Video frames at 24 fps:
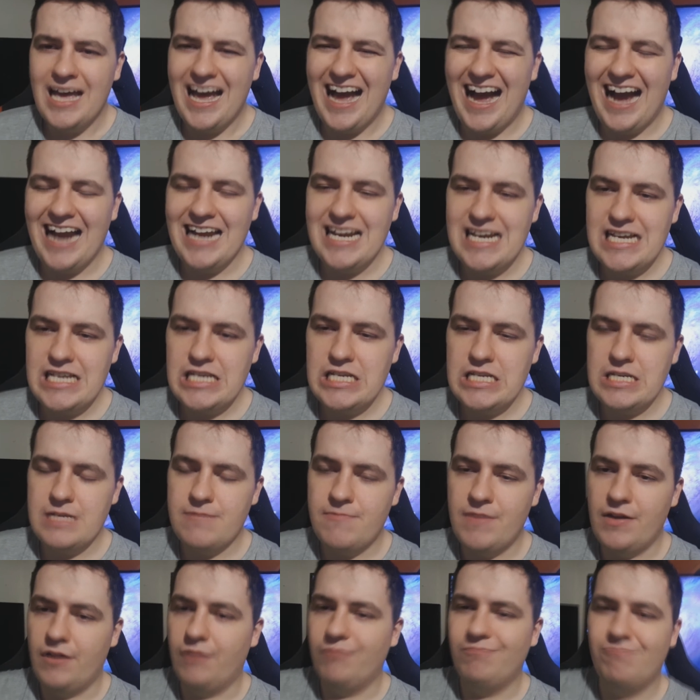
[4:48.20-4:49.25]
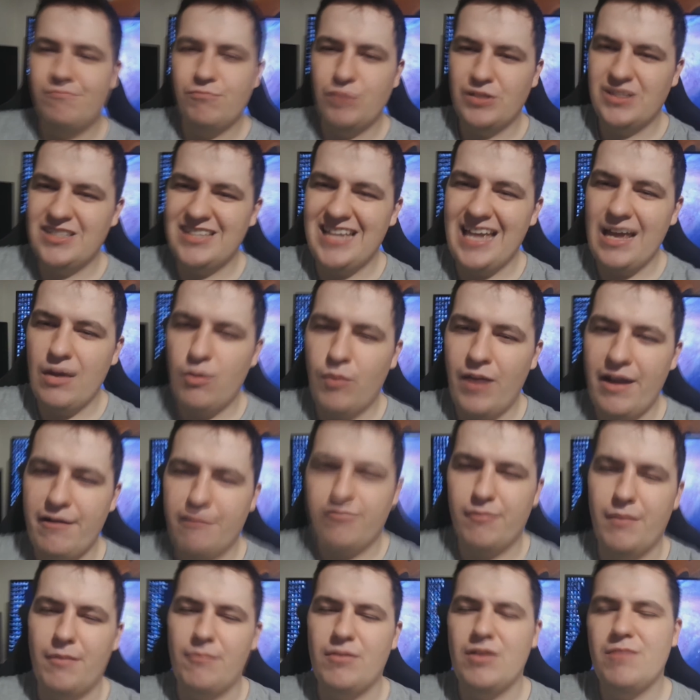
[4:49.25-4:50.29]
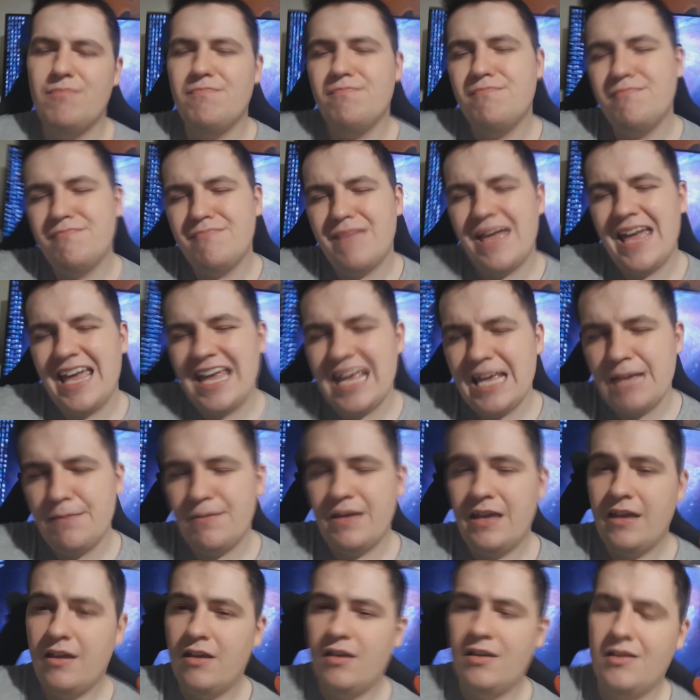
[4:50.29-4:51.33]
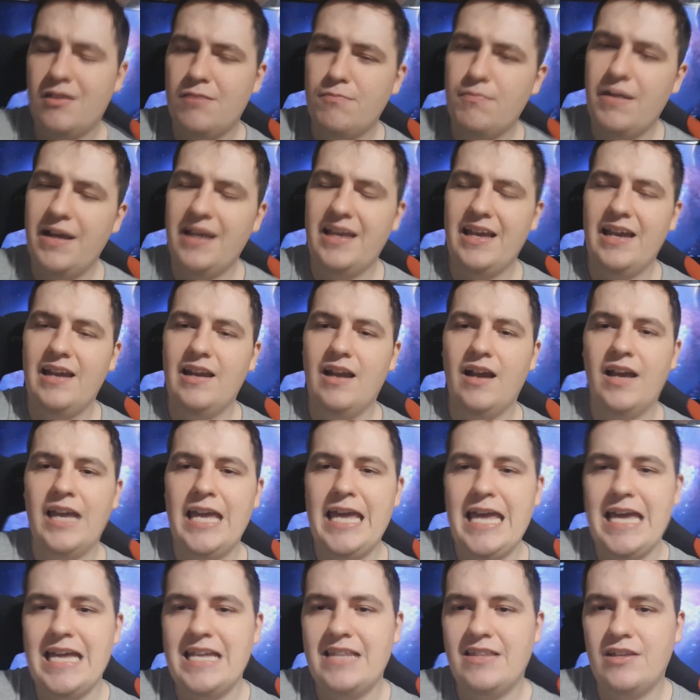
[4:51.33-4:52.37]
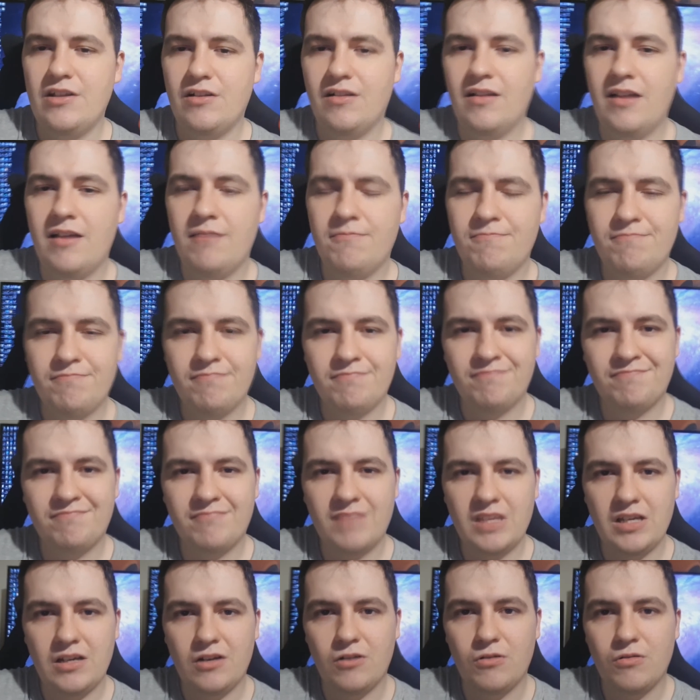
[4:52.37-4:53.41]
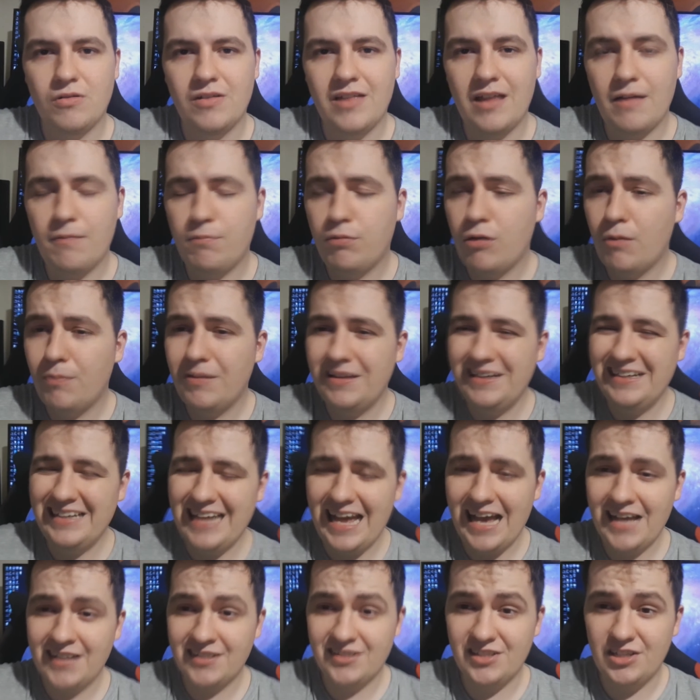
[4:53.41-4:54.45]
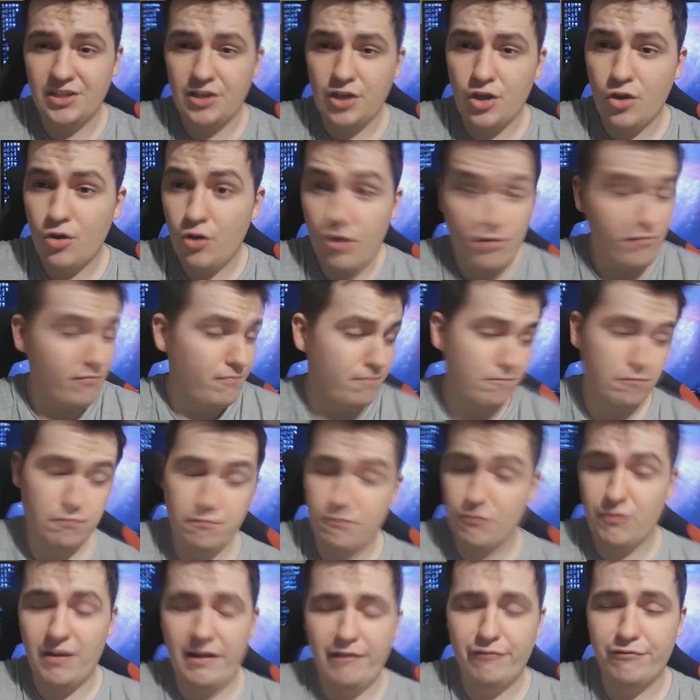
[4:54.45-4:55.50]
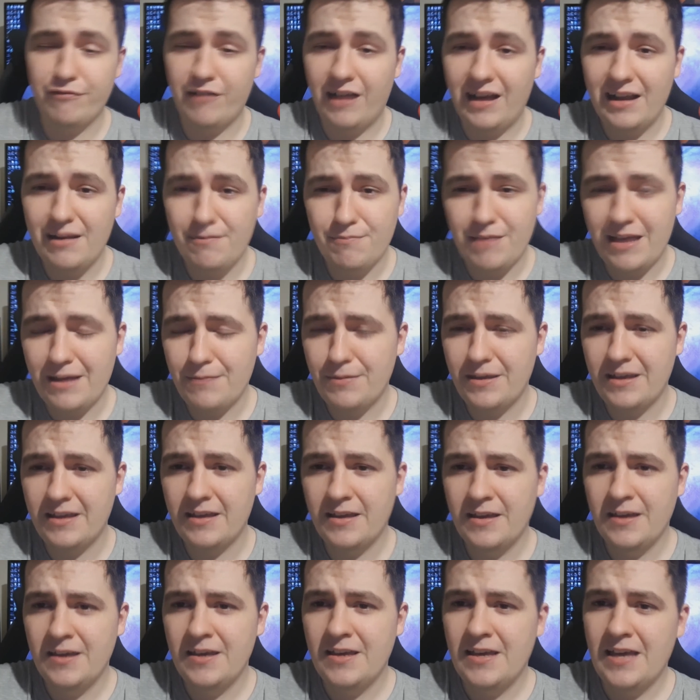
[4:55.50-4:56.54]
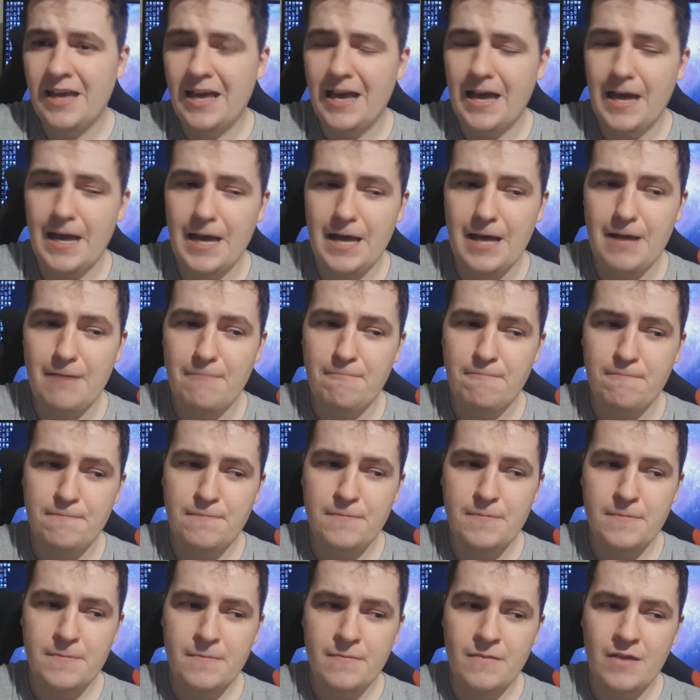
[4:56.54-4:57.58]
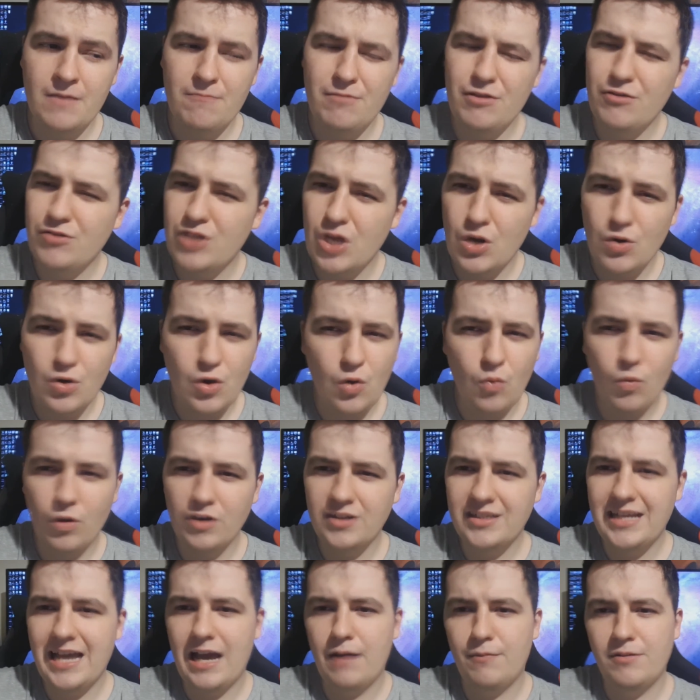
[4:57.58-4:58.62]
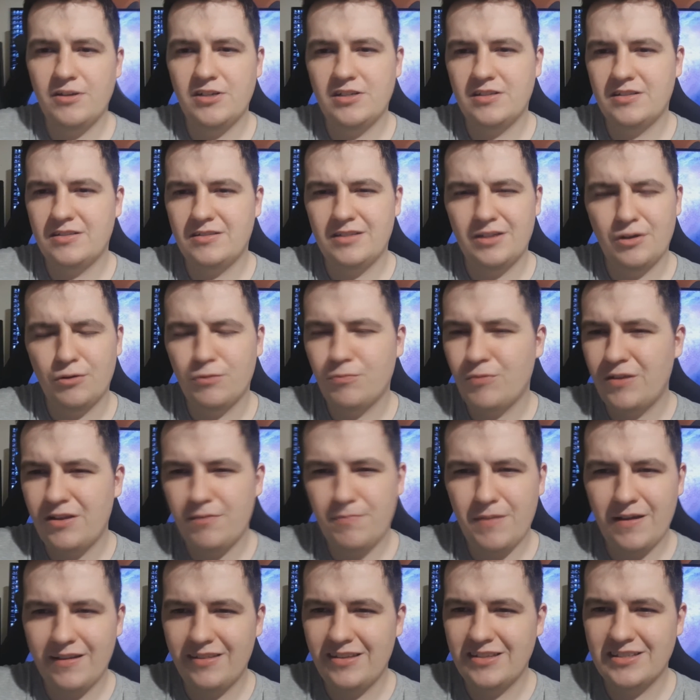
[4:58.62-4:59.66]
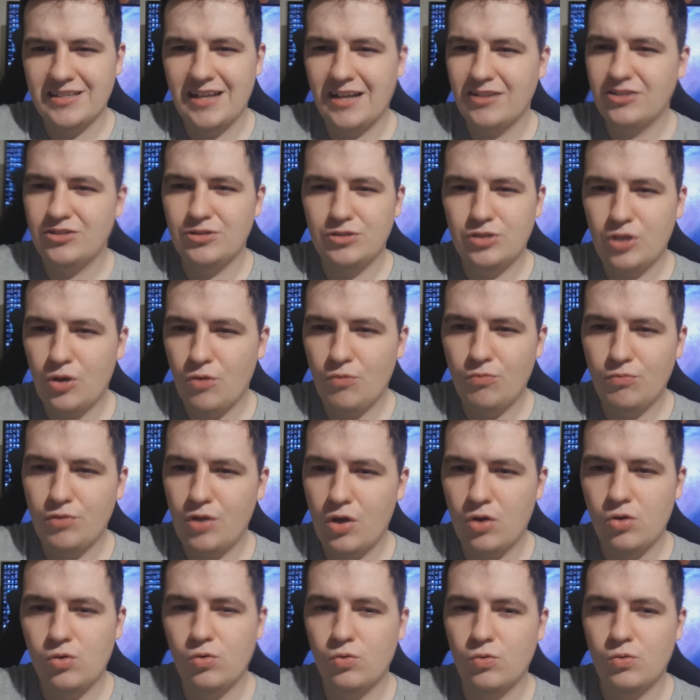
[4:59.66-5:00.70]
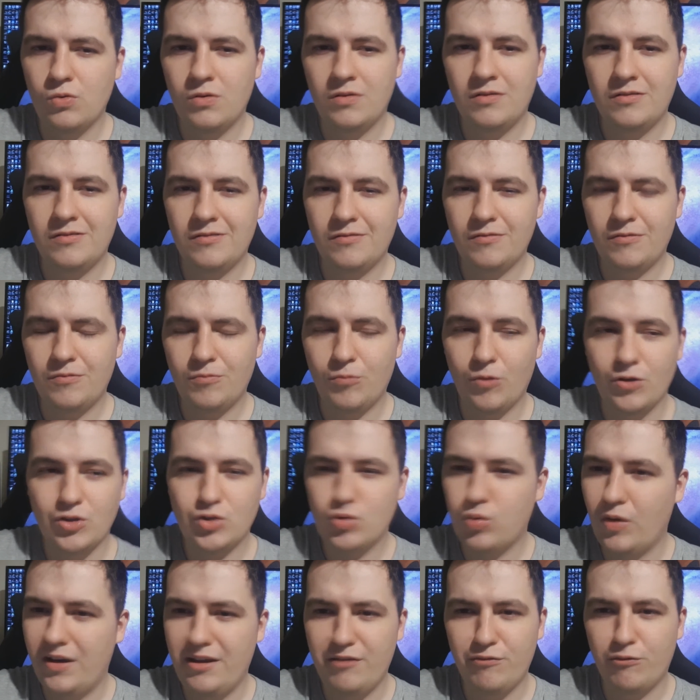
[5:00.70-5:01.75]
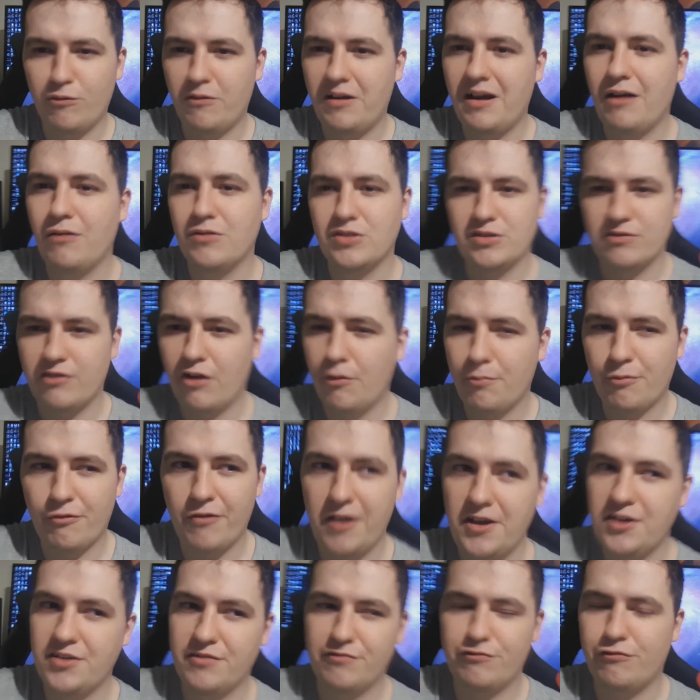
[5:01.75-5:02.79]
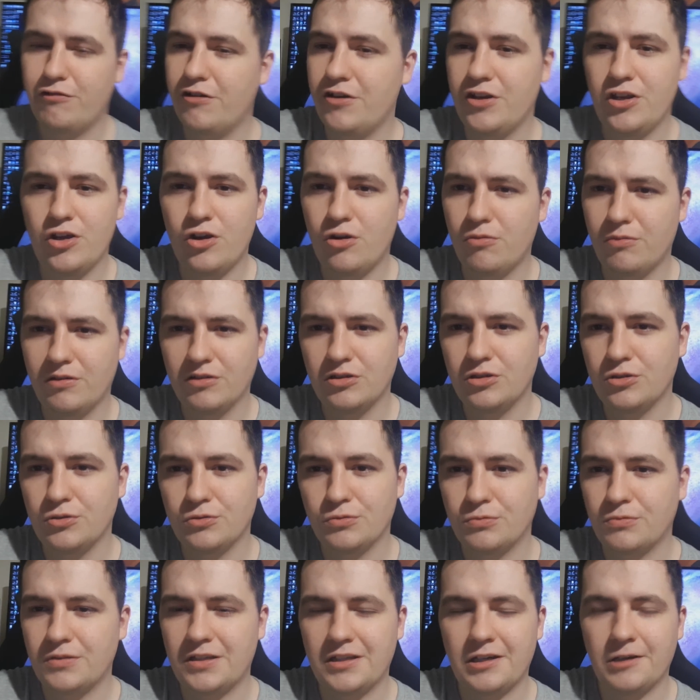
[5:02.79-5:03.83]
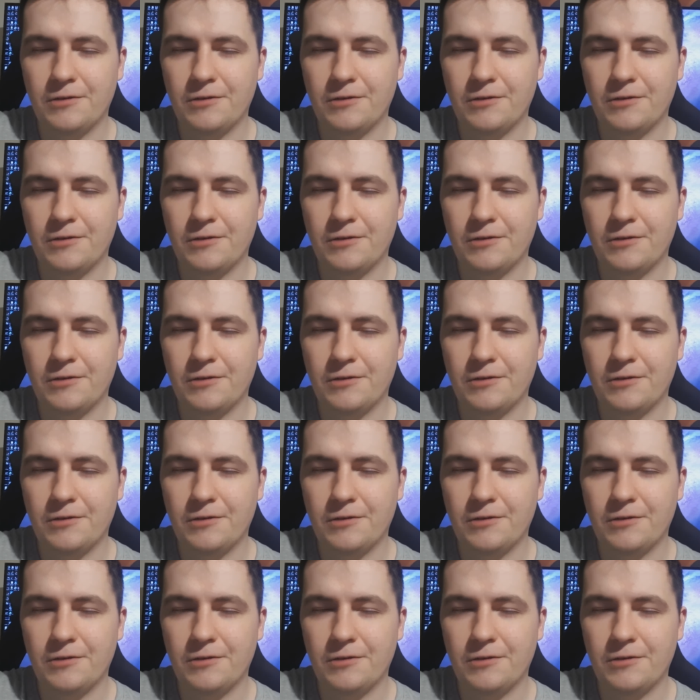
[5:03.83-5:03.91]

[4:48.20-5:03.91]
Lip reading: I would stay away from them. Maybe you might get lucky and they'll probably last a year quite fine, maybe. But you don't know what damage, when you're buying these cards, you don't know what 24 hours of operation for a year will do,